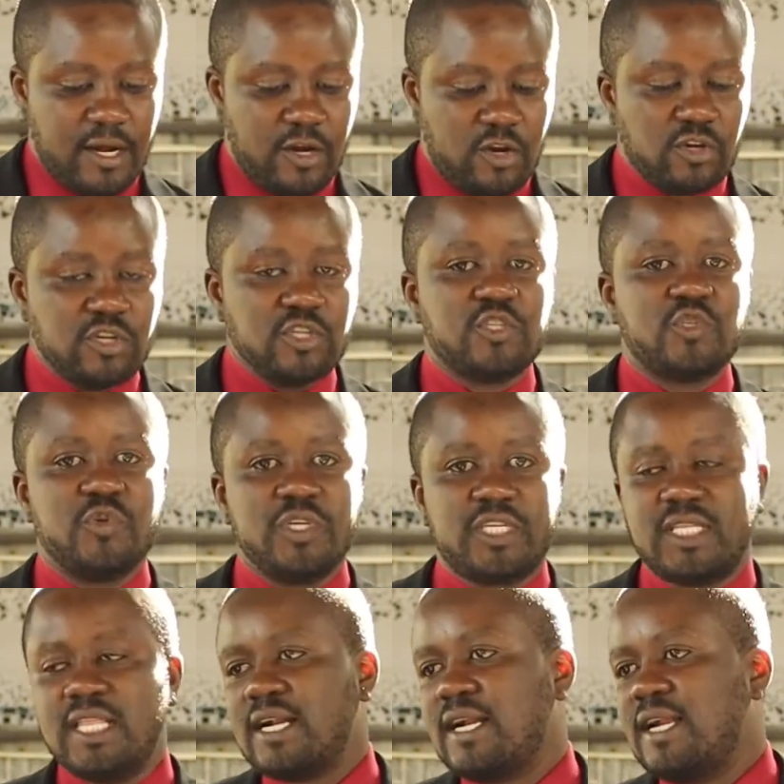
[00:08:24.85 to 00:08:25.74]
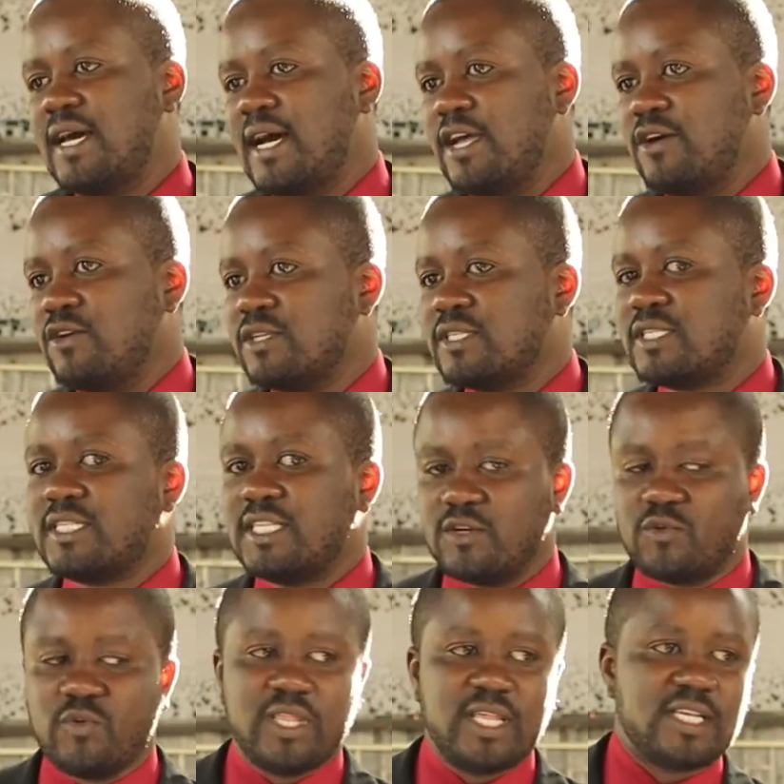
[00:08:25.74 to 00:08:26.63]
Don't switch that dial.
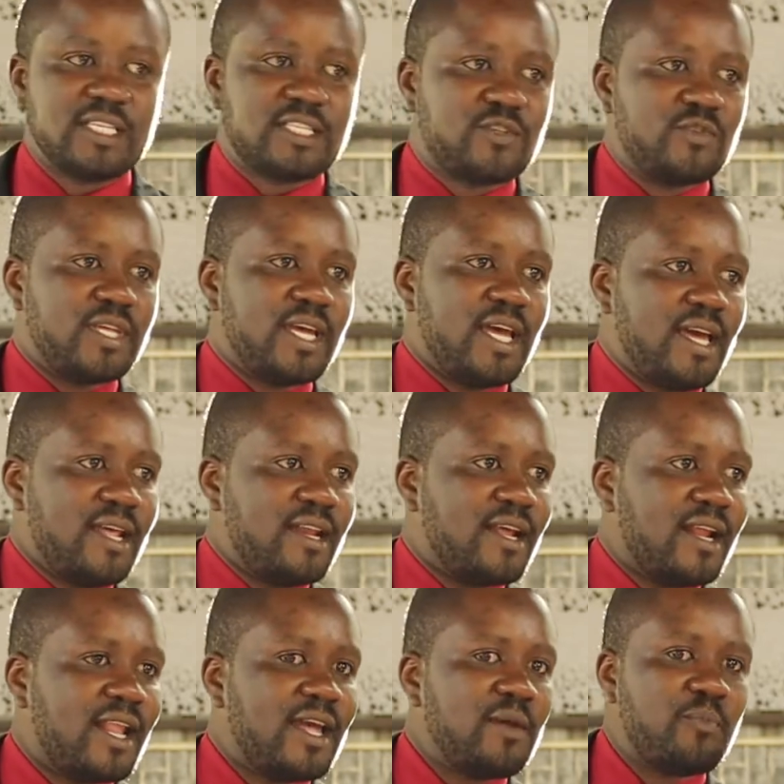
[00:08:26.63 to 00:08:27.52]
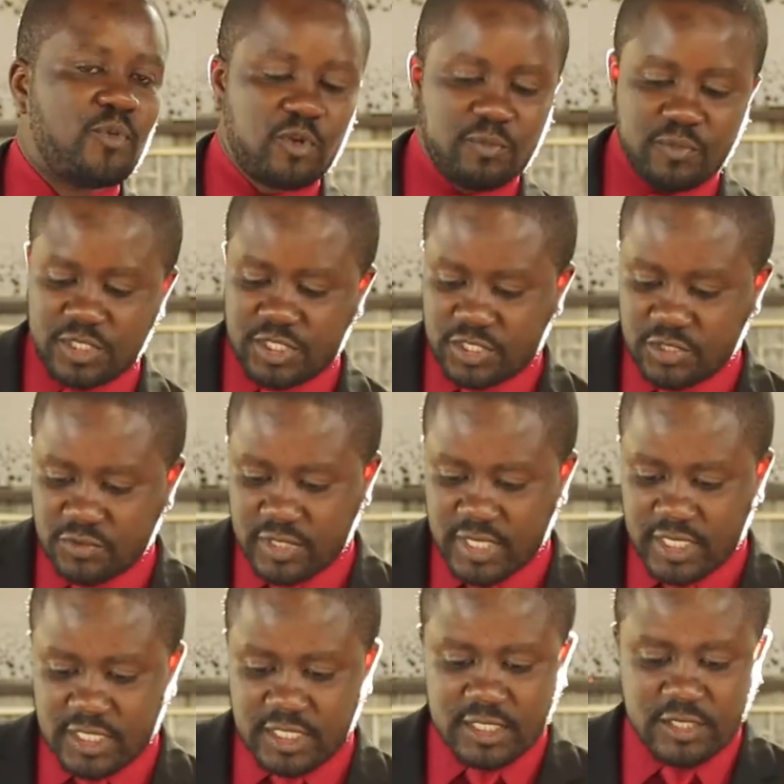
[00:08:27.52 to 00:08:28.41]
Stick with us to the end, and I promise you
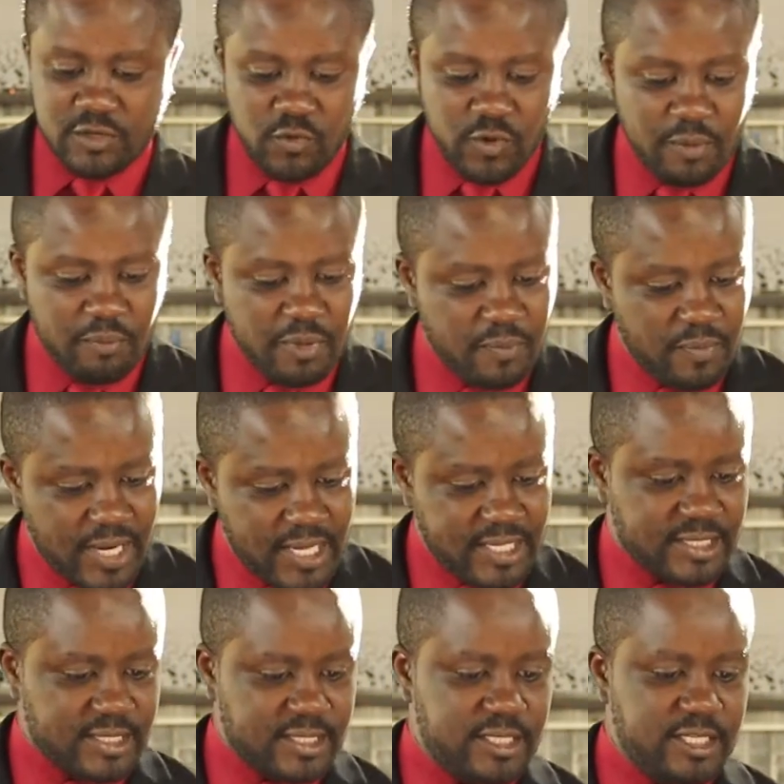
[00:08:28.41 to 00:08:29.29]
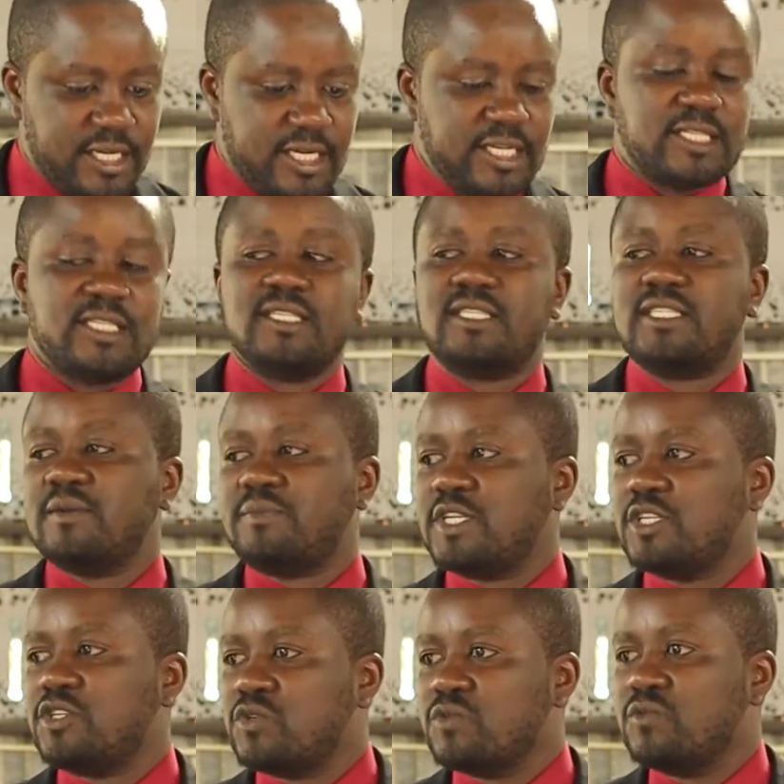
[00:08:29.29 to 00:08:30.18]
that you will be blessed. Genesis
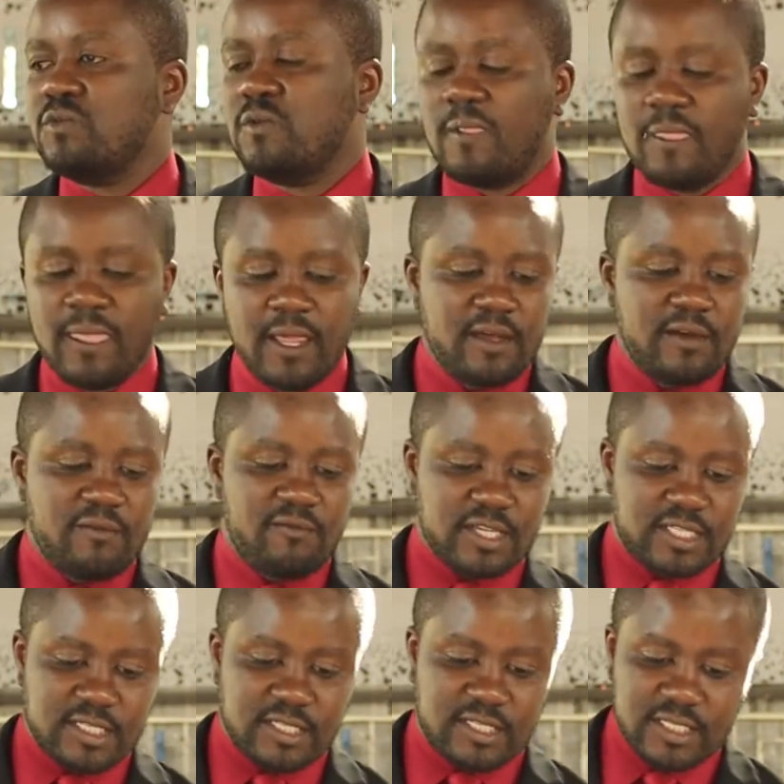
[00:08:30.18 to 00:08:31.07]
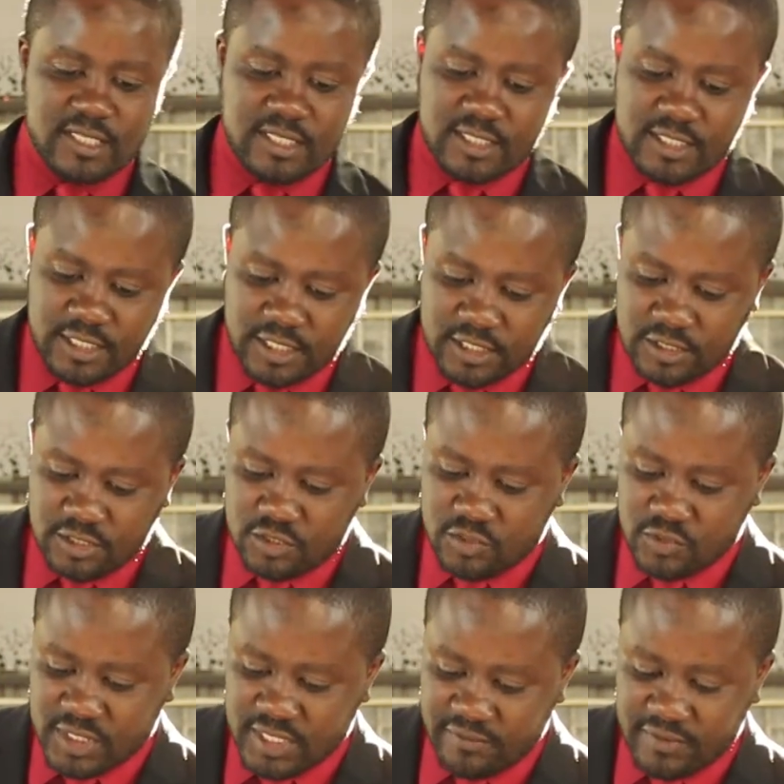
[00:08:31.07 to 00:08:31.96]
chapter 2, verses 16
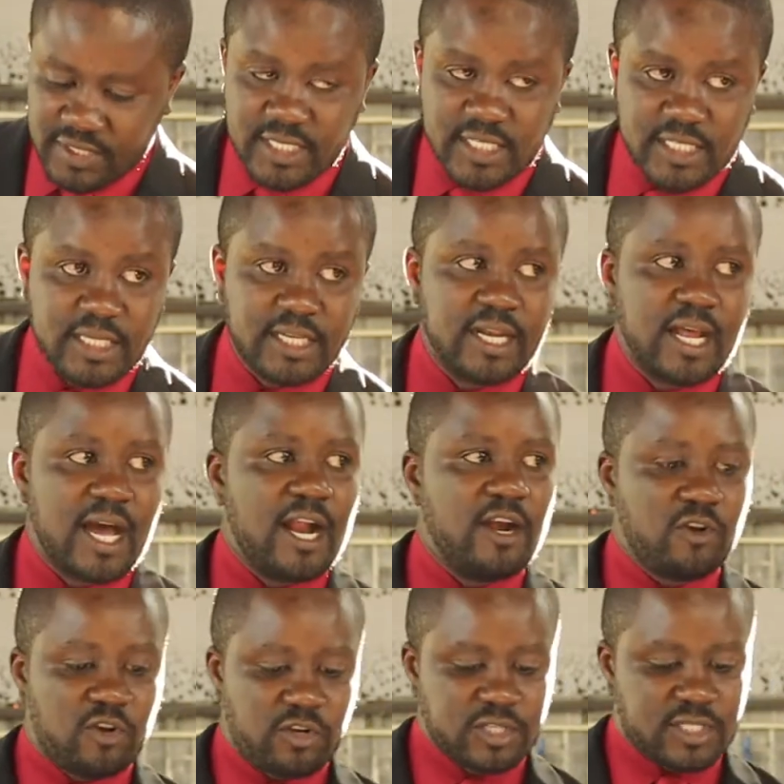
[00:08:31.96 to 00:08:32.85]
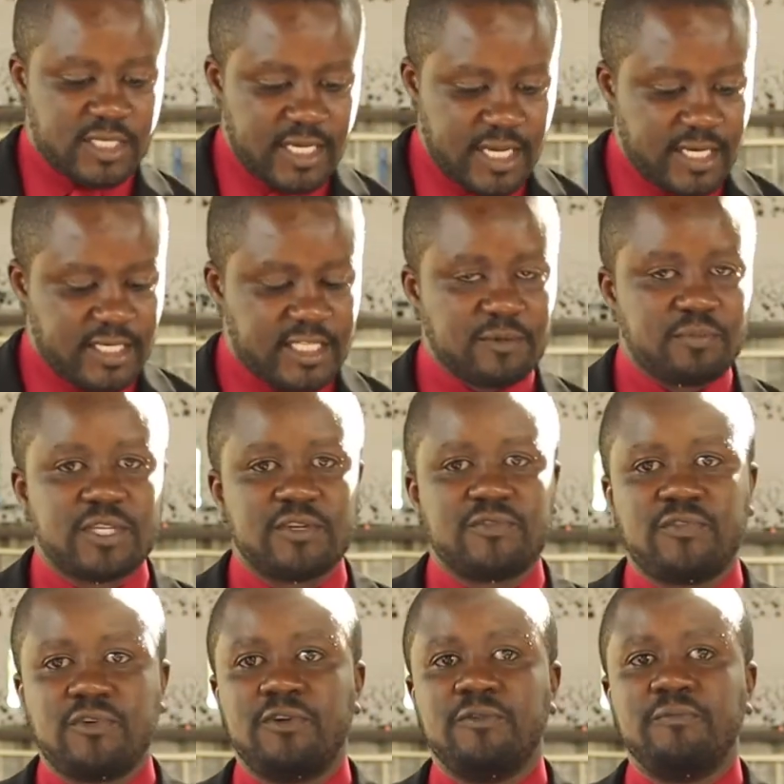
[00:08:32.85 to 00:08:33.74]
to 17, and Hosea chapter
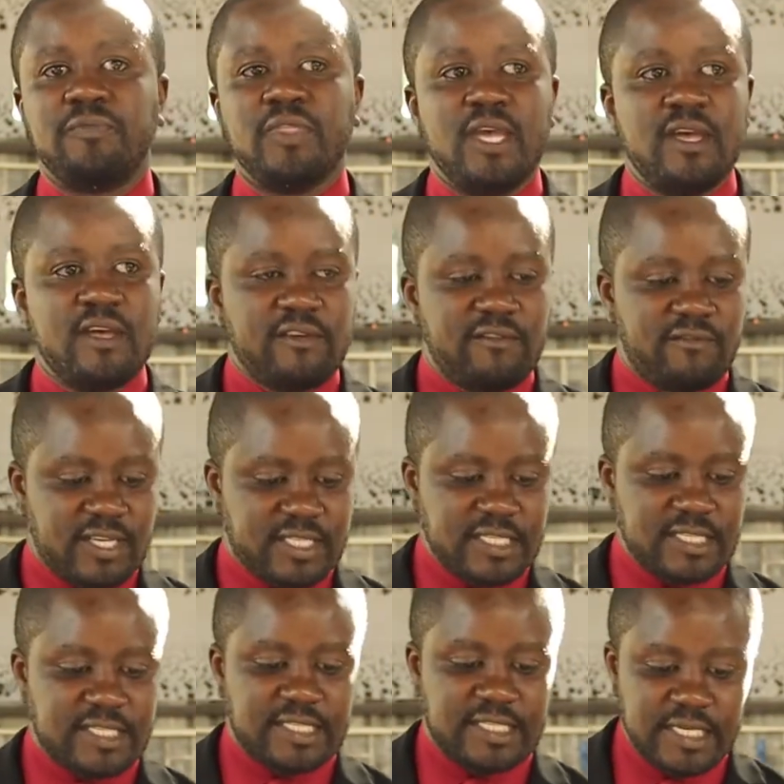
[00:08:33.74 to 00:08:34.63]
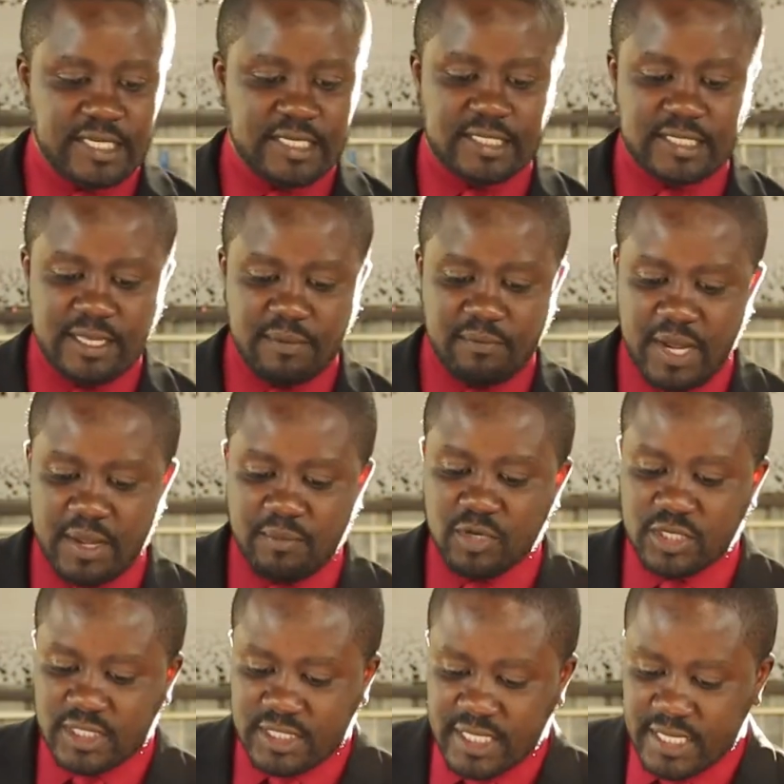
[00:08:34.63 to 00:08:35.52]
4, verses 6. The
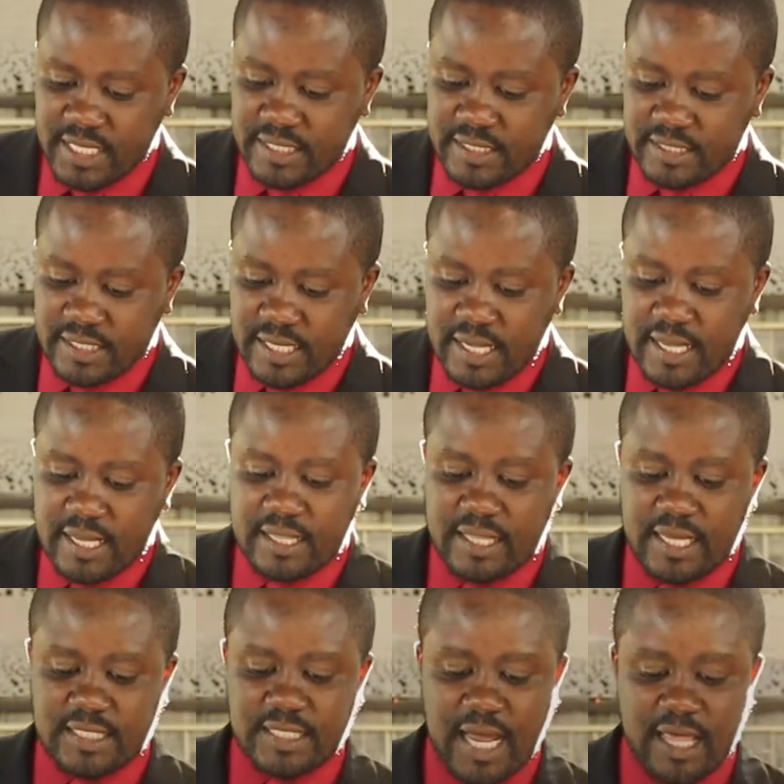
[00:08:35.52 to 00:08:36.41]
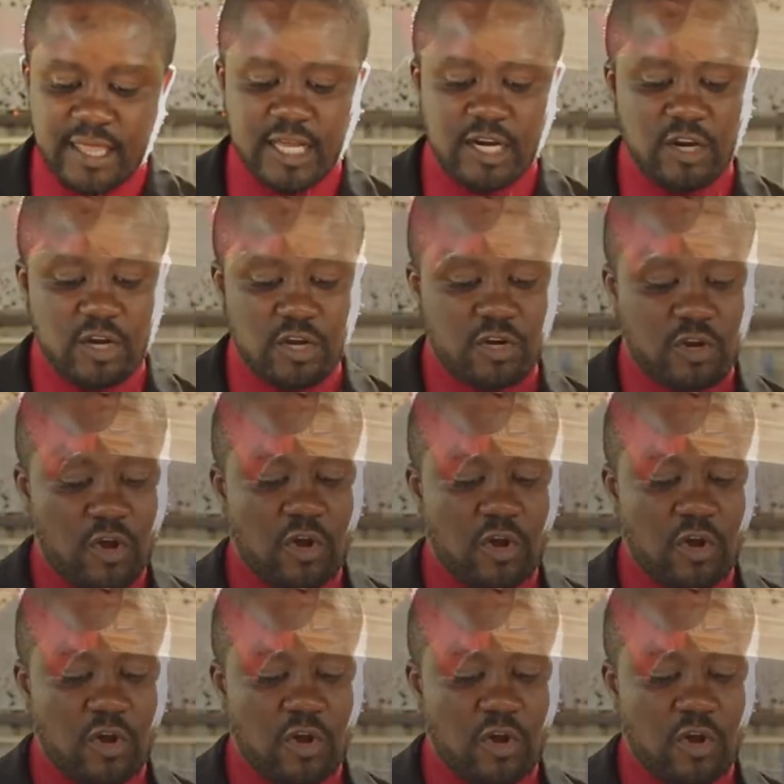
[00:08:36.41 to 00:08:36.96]
Bible says that, "And the Lord